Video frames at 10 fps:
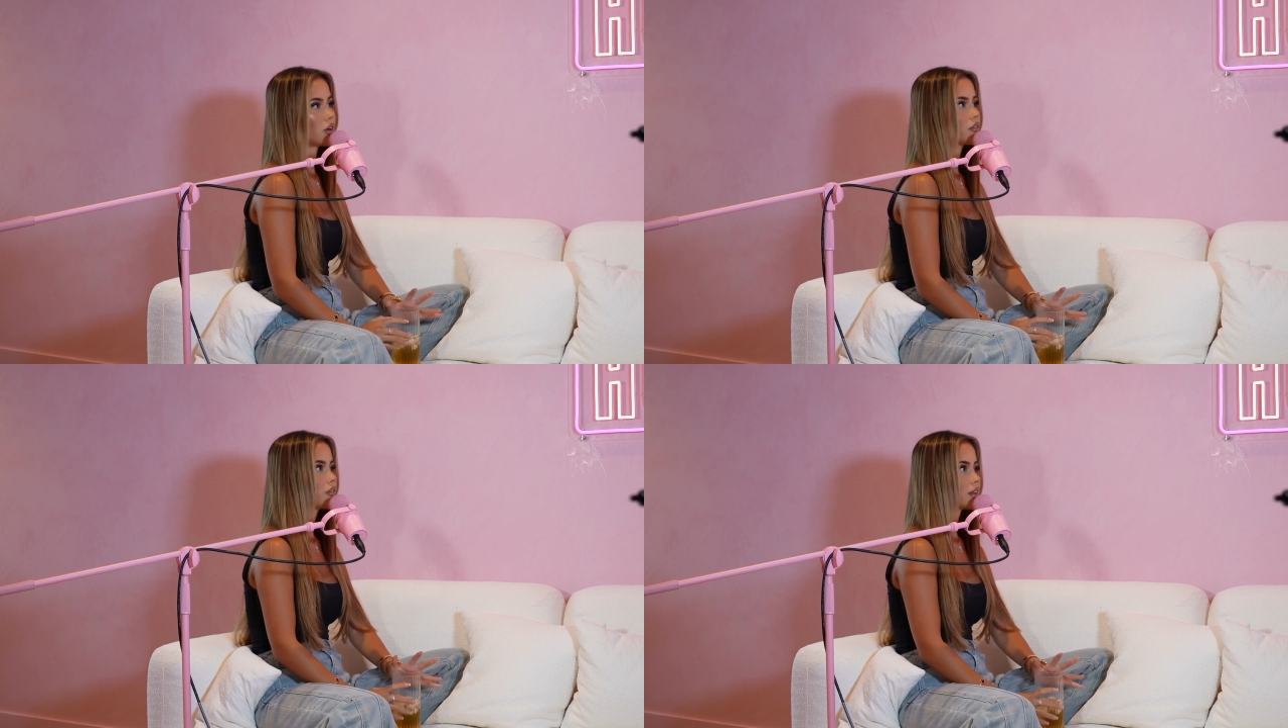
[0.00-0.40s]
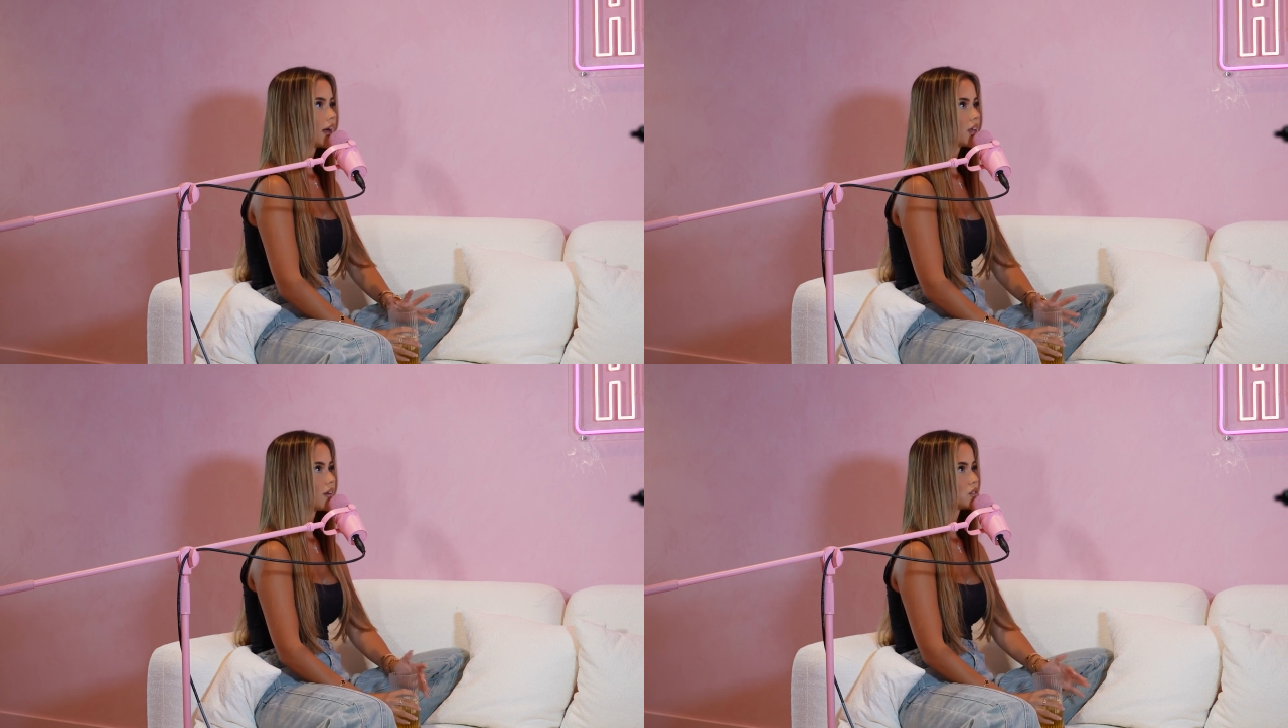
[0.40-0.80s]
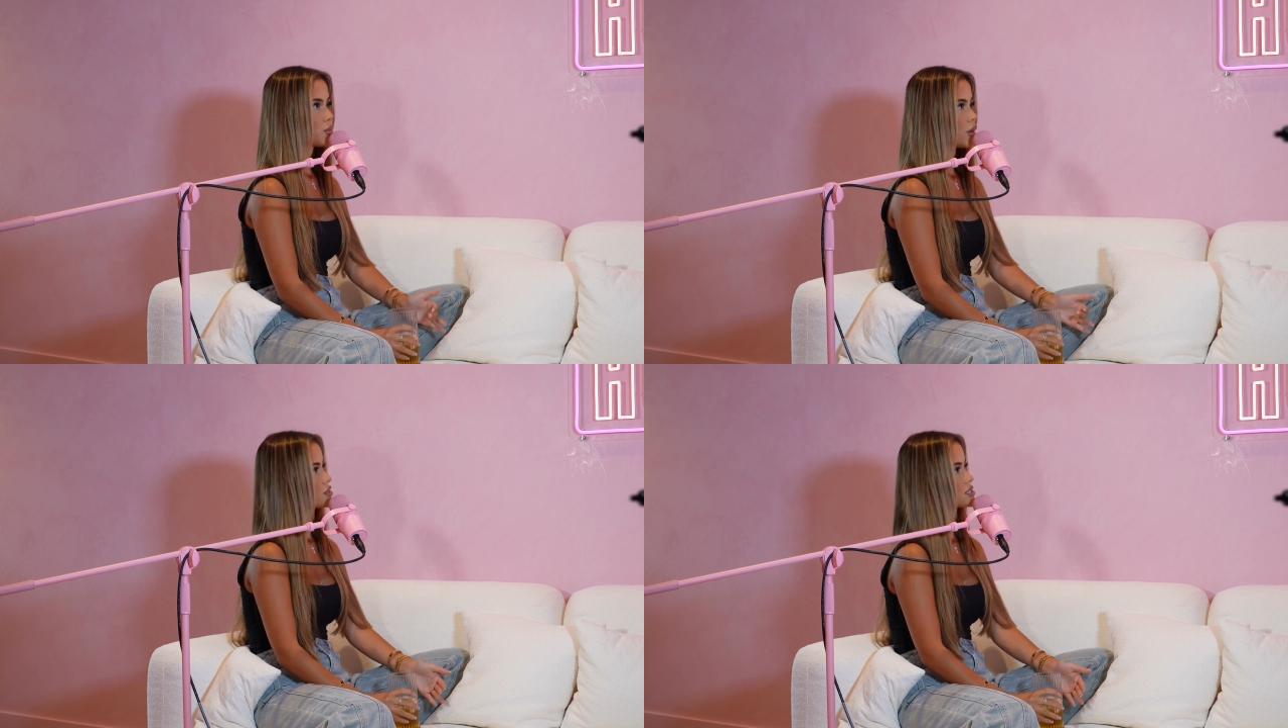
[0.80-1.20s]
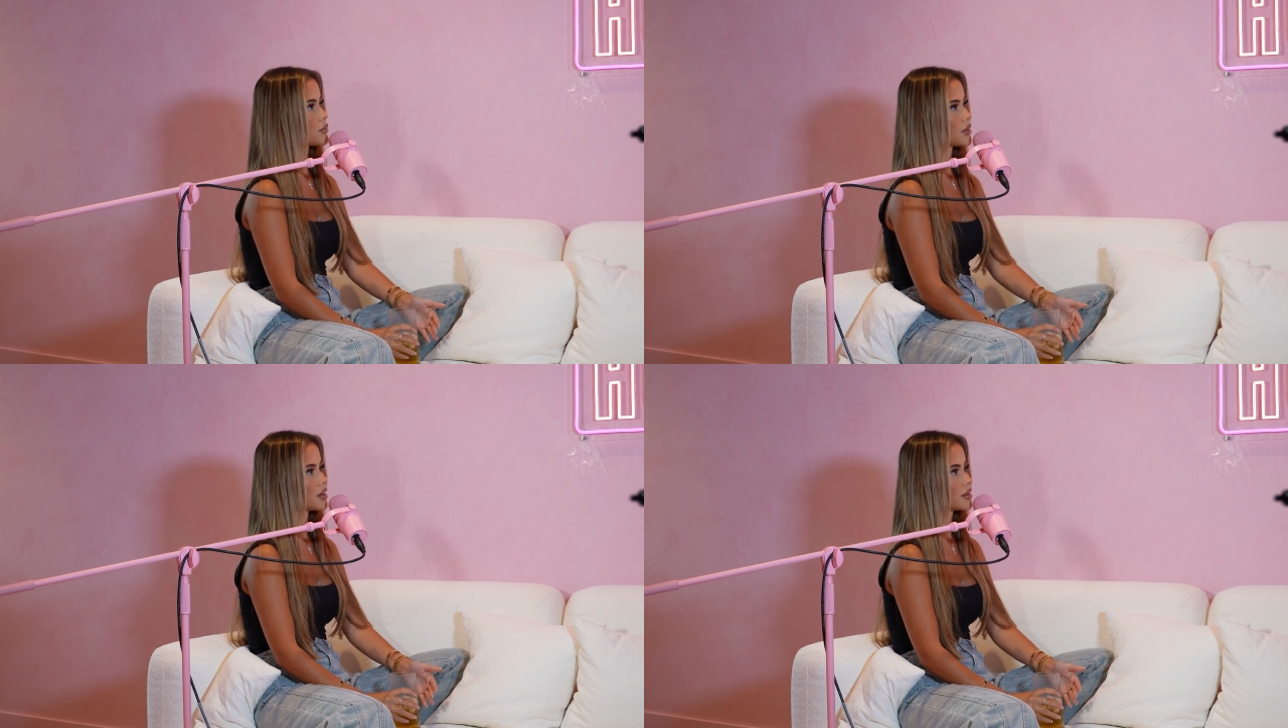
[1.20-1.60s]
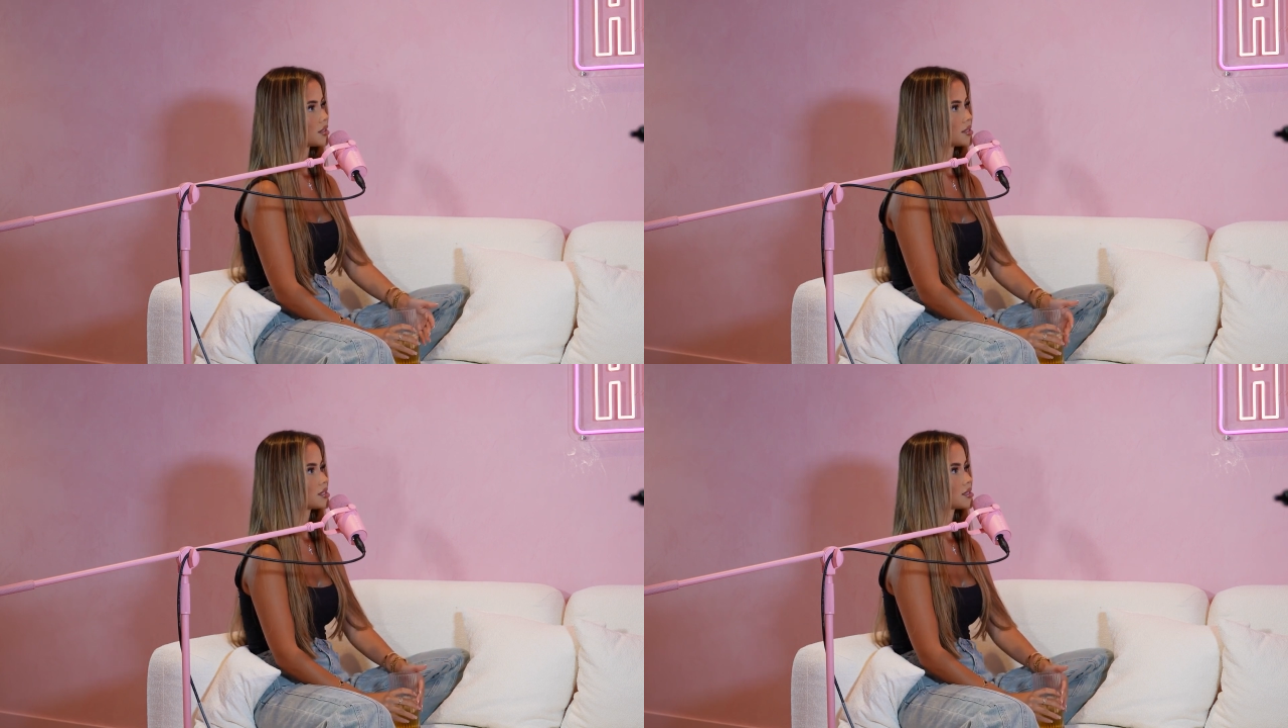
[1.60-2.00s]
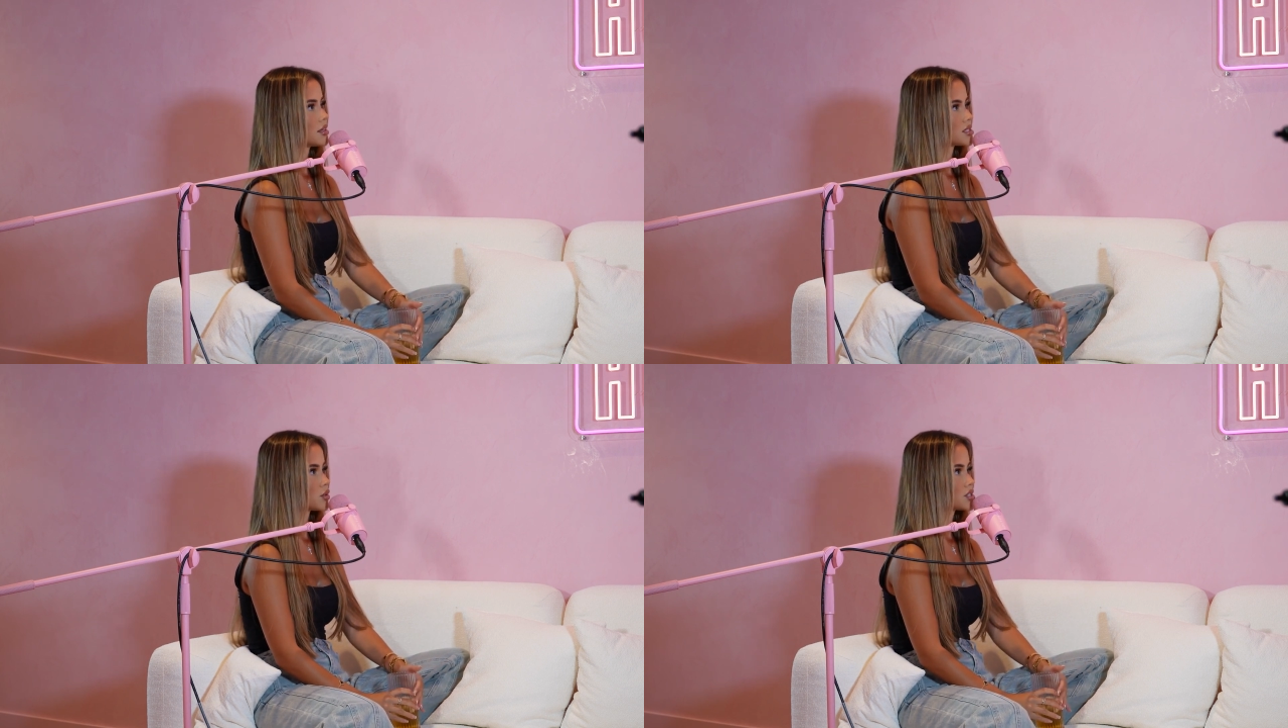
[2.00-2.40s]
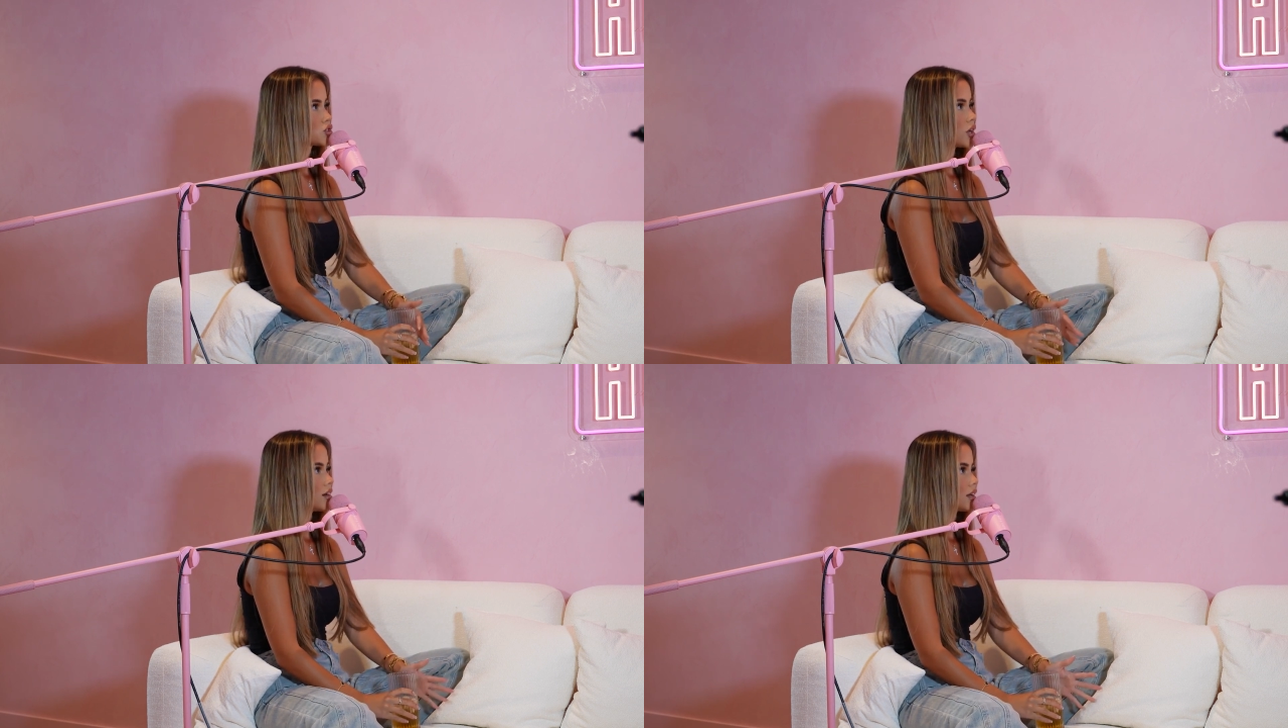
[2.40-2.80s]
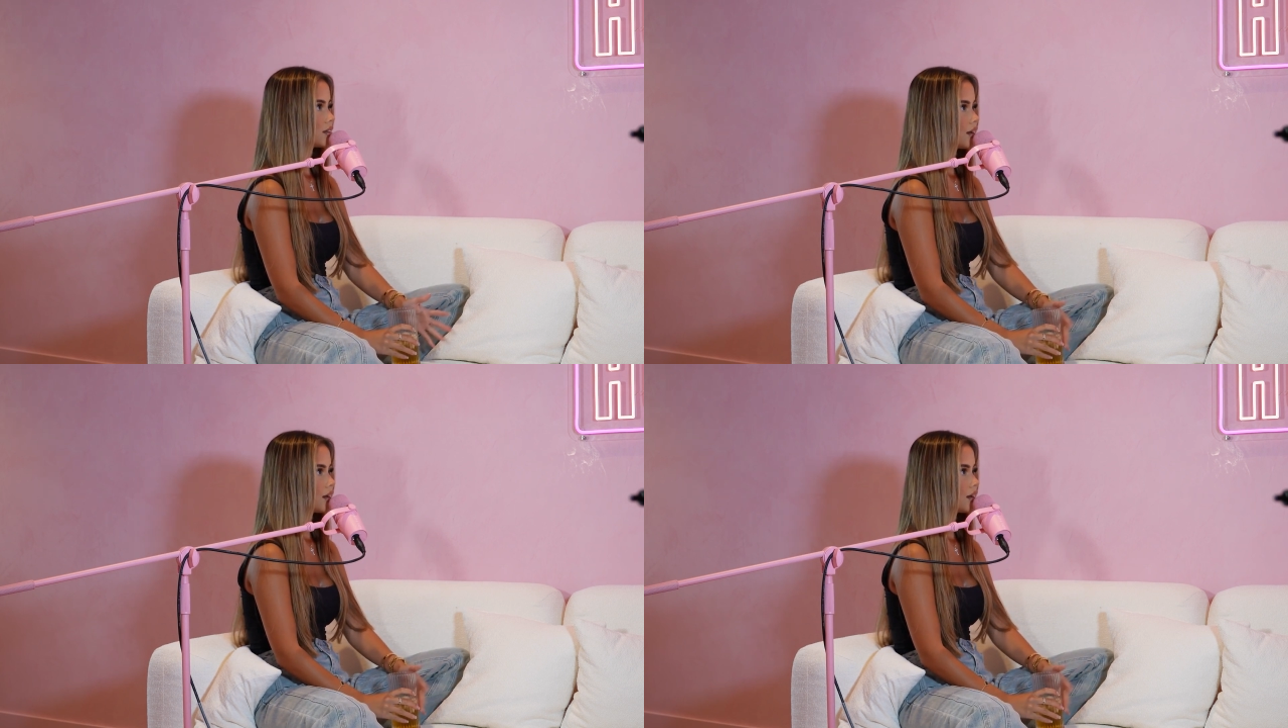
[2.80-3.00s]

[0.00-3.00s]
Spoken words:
Don't feel like you have to post something because it's what's trending.